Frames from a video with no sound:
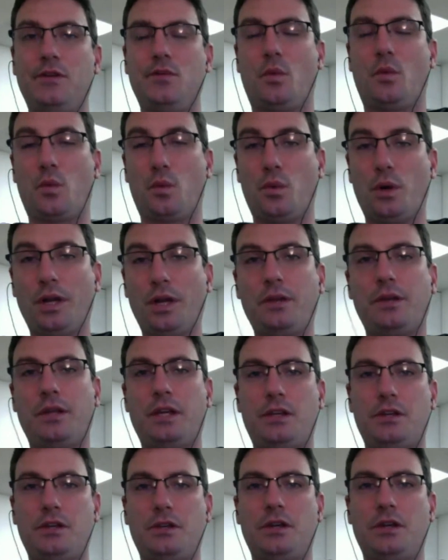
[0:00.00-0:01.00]
really
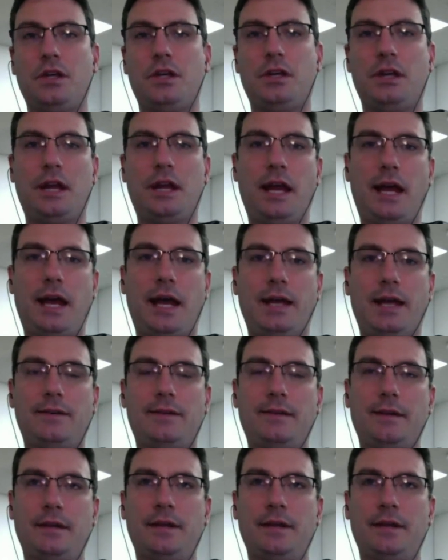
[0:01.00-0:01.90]
good at